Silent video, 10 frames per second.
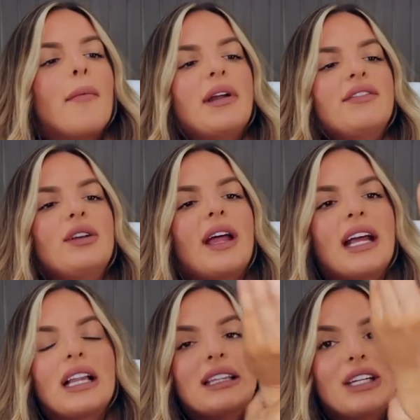But if you
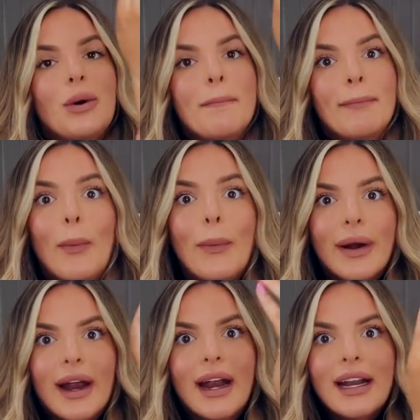like a little
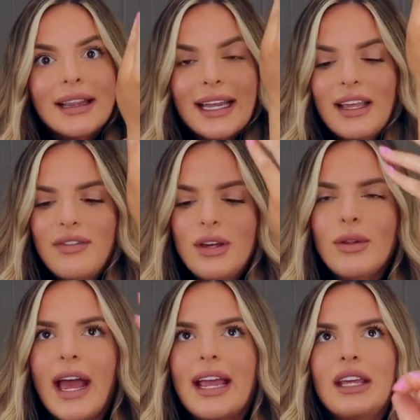more, like if you
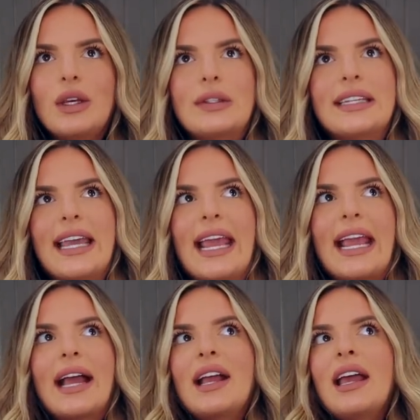like
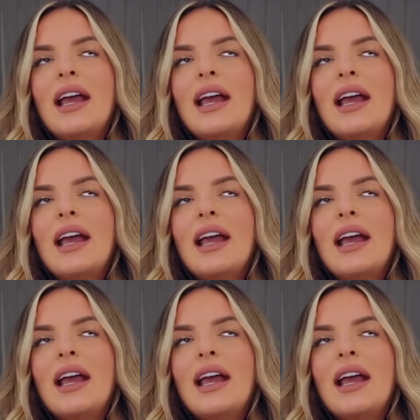using